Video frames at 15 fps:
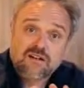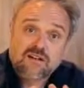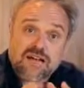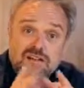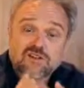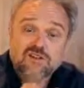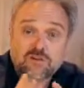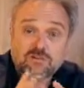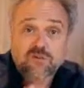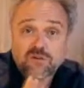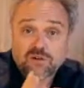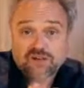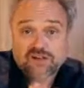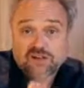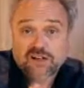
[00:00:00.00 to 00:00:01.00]
That's an
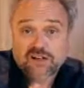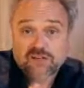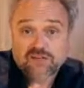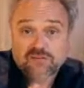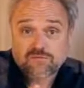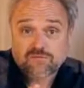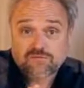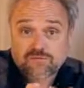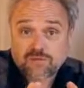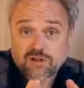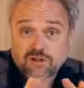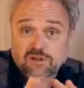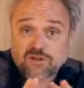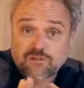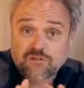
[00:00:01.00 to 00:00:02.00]
important change. We
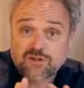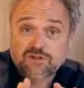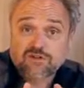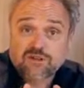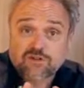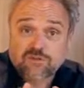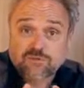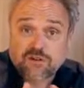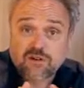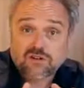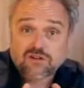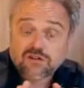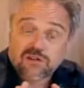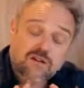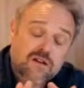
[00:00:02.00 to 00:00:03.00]
know this from physical
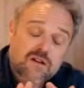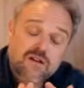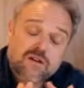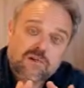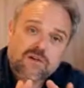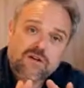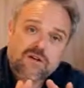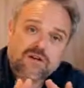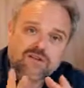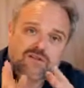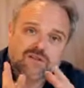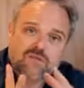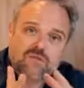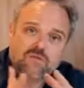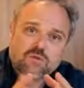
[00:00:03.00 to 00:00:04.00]
anthropology
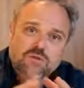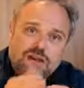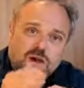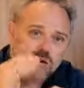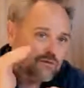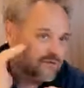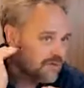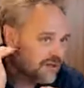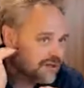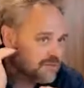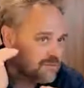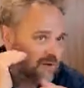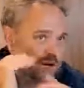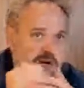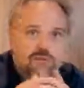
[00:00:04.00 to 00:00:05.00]
because without a
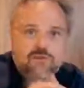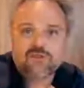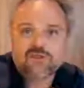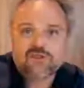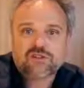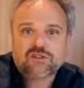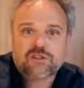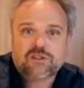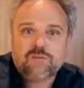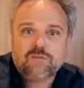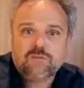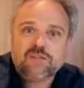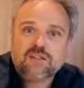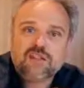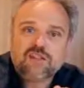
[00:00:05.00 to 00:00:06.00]
flexed bottom in your skull,
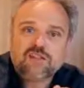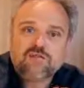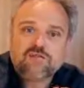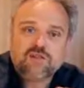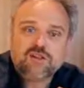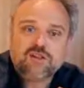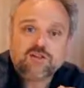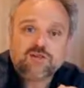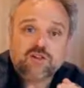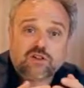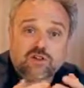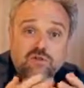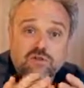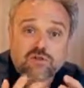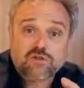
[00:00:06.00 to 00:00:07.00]
it's very
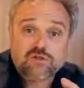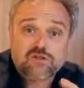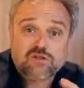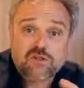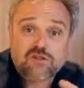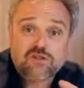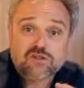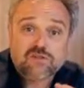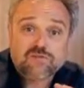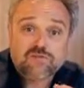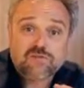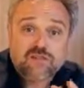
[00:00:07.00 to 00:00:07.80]
difficult to produce speech.